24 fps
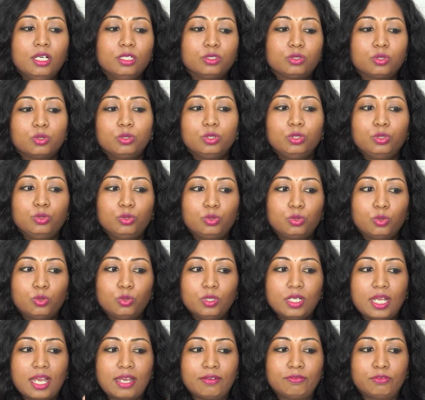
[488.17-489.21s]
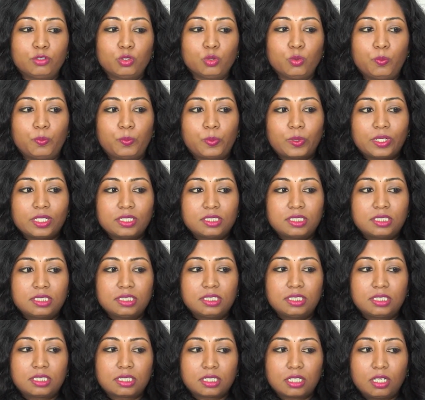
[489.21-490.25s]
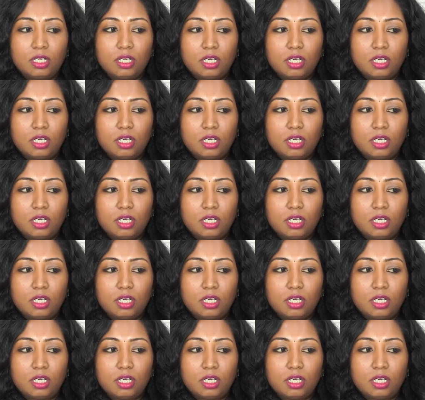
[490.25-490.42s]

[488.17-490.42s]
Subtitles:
So you don't have to press it